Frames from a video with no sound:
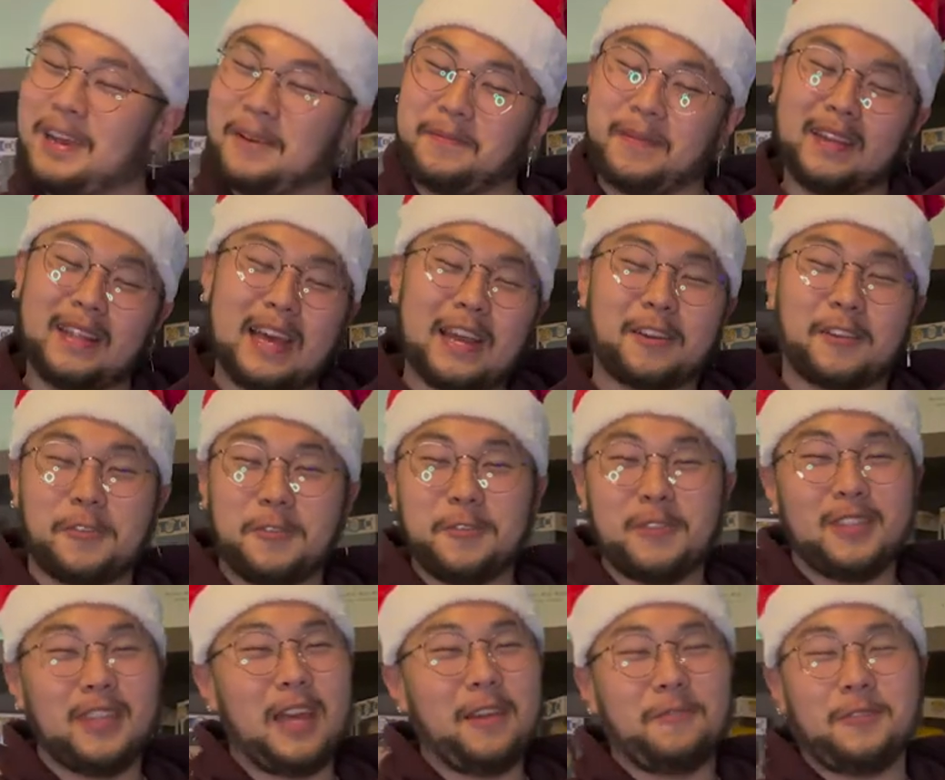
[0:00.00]
Man, that
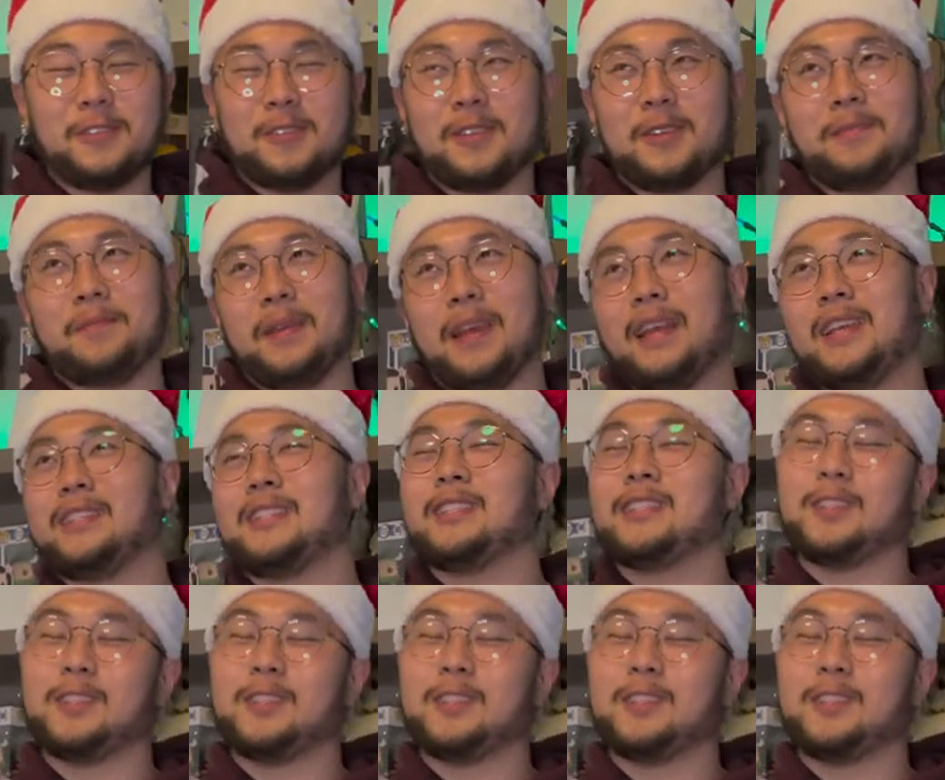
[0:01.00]
cruise life was amazing.